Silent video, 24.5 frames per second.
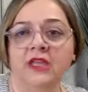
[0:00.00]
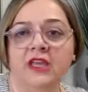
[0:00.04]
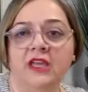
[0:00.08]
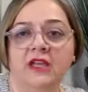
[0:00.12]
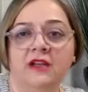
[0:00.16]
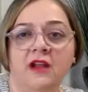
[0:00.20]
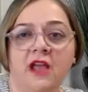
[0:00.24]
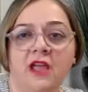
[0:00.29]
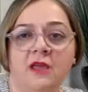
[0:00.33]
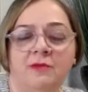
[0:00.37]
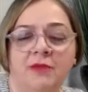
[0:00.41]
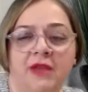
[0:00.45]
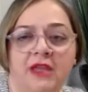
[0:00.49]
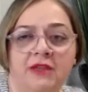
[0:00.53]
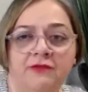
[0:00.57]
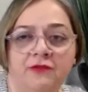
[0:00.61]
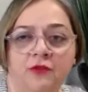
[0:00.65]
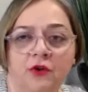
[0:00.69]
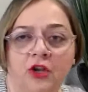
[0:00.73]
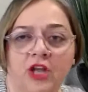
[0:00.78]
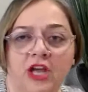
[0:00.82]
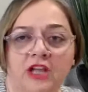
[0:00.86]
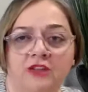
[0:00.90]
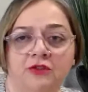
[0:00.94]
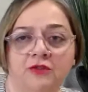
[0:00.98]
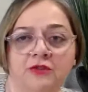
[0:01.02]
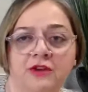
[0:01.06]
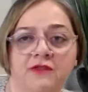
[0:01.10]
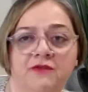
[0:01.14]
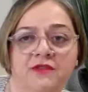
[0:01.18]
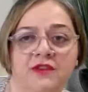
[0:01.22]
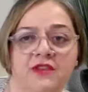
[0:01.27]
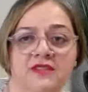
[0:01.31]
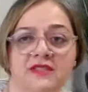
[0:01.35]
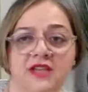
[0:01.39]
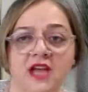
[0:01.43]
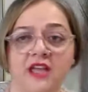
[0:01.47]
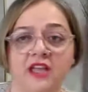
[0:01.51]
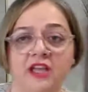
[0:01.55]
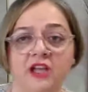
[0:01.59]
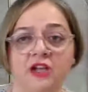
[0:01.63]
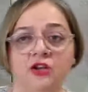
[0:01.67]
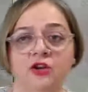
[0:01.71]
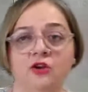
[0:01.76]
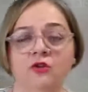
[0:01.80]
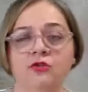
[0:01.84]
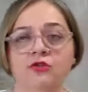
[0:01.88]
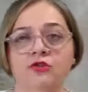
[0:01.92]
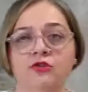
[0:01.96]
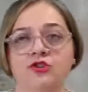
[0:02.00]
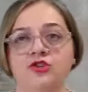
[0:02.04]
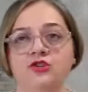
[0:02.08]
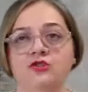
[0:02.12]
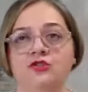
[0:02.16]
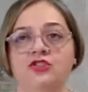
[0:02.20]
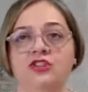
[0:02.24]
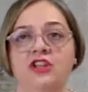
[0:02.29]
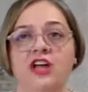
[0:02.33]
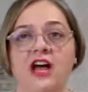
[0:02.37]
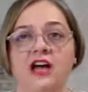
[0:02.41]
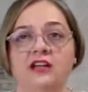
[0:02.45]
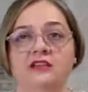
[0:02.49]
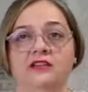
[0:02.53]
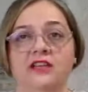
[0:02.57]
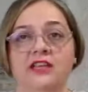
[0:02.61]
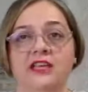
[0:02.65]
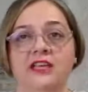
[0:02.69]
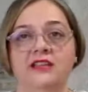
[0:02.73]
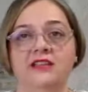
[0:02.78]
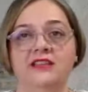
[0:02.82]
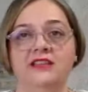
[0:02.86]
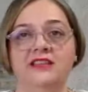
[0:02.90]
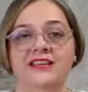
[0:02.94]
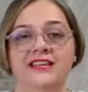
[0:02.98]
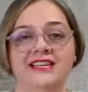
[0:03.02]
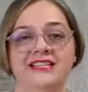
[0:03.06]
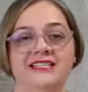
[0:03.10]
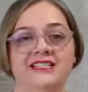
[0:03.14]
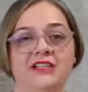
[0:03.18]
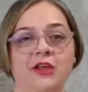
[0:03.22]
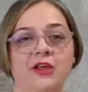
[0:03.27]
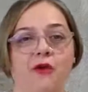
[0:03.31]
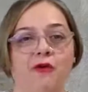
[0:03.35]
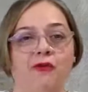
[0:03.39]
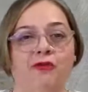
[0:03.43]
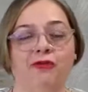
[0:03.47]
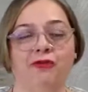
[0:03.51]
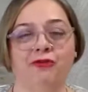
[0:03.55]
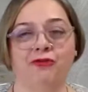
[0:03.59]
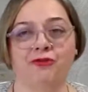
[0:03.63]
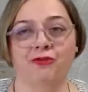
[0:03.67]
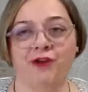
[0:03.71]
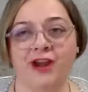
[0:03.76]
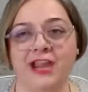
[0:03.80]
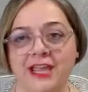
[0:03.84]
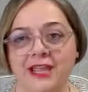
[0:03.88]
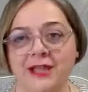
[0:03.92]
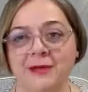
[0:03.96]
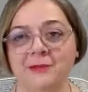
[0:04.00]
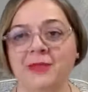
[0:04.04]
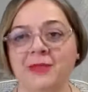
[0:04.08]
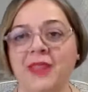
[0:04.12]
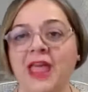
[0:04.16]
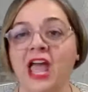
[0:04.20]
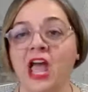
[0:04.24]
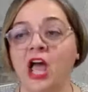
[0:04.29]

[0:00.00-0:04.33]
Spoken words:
Can I pay for lottery visa? And no, you should not. It is free.